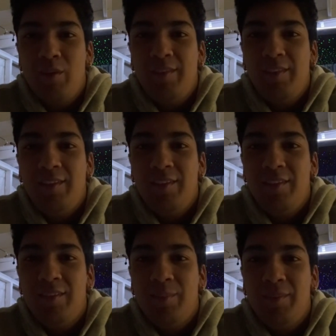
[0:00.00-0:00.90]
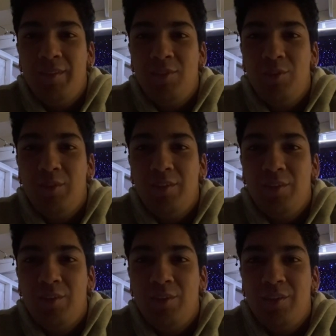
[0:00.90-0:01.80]
Chris eating on Mini
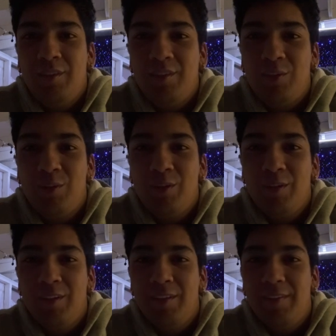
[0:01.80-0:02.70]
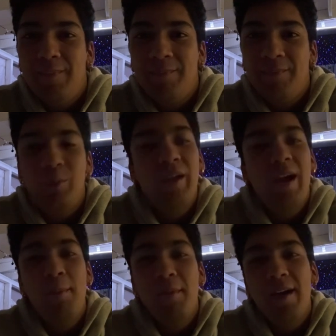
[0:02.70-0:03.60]
Streets on the scooter.
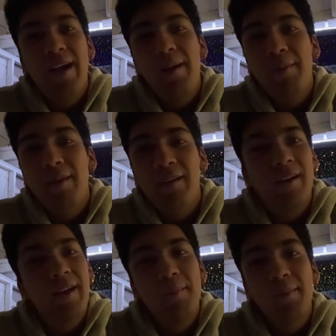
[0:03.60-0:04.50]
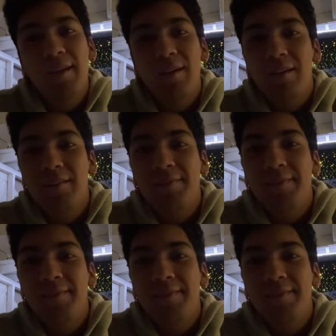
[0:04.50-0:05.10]
We have that. I have that. I have that.